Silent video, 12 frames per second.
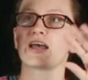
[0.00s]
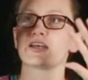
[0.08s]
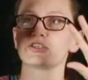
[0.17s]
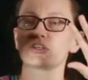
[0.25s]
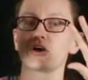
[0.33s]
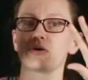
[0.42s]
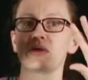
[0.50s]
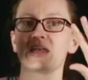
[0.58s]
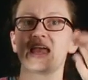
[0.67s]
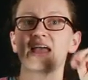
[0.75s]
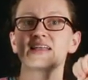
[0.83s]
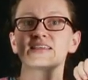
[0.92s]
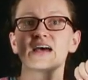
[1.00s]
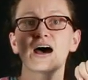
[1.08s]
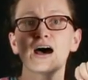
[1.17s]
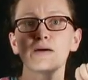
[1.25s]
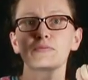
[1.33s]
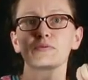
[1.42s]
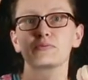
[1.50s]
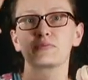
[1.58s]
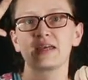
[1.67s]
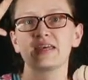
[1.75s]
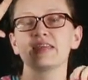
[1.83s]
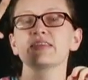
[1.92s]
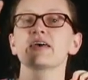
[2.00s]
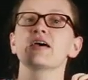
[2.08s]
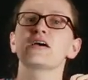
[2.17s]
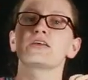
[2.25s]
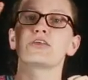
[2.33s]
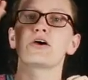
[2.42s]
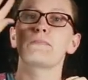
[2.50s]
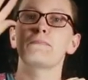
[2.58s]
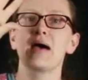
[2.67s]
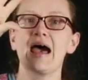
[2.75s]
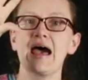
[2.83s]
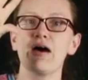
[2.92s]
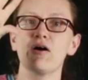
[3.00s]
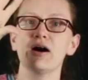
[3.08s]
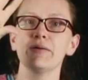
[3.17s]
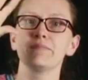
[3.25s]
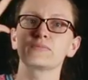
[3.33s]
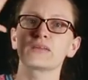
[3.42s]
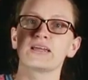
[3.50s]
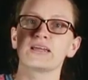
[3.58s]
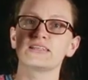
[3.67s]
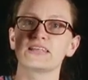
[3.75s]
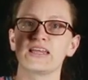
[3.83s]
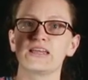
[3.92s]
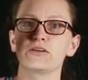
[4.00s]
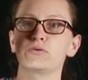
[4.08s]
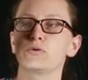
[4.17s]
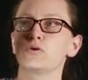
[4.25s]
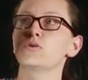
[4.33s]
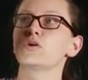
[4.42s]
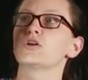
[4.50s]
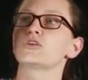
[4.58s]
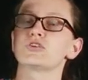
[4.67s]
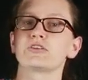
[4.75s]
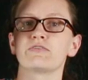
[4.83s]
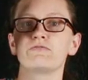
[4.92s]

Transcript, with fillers: And so we end up with the power is equal to the